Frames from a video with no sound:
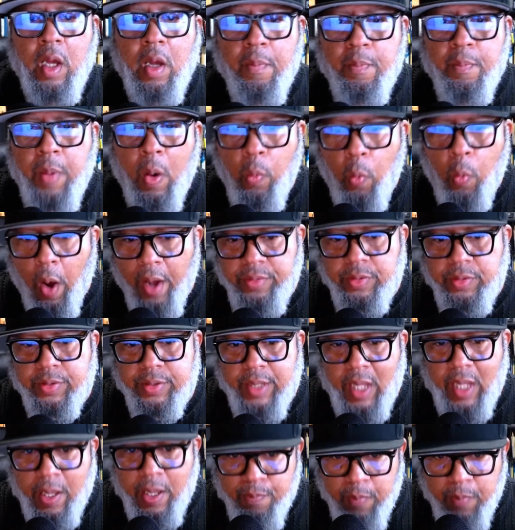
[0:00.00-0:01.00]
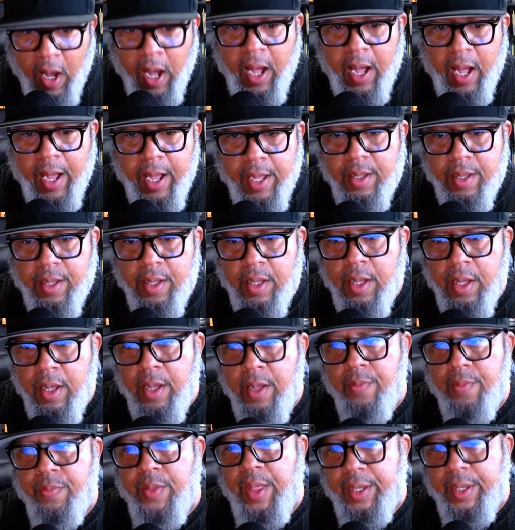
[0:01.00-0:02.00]
But once they buy,
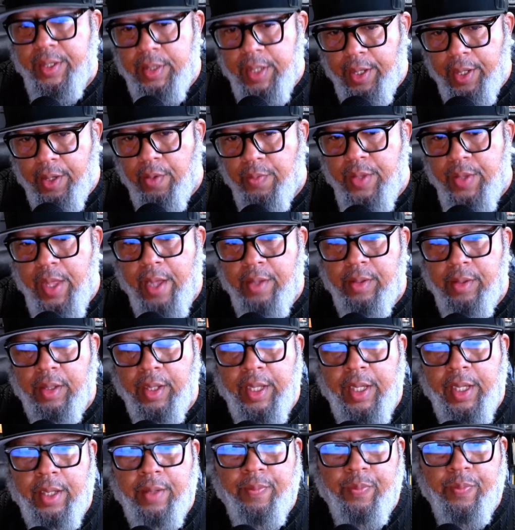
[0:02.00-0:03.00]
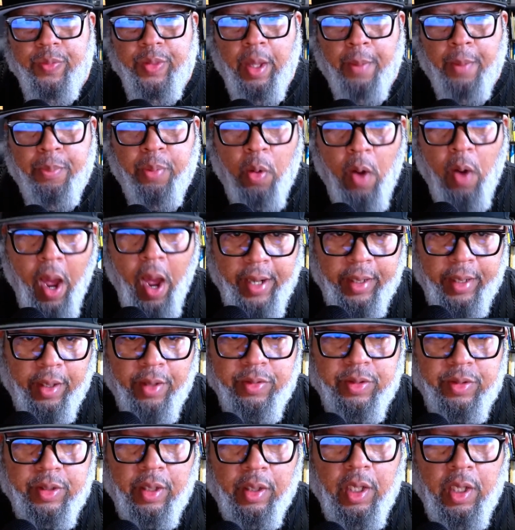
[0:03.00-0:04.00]
they click on that link, the product
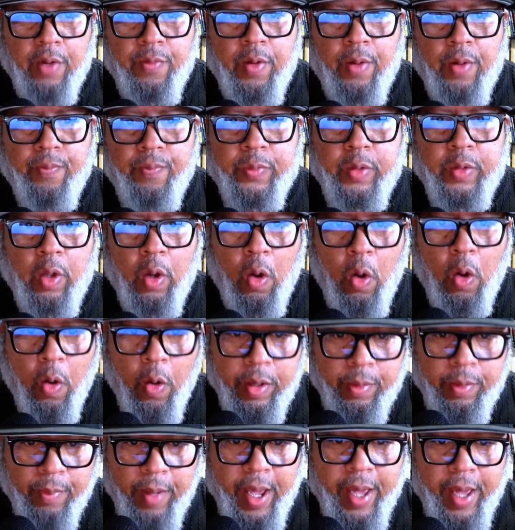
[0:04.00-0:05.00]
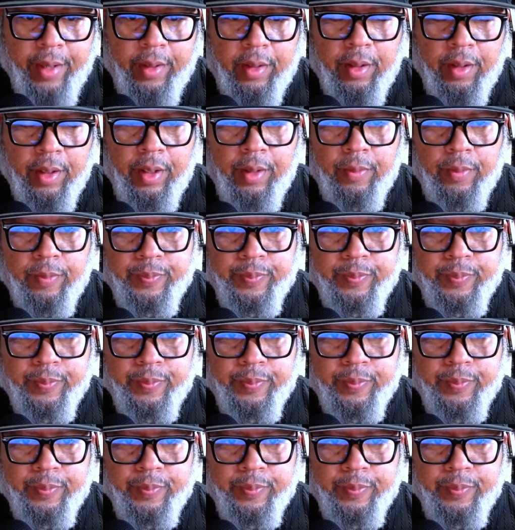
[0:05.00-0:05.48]
is delivered automatically.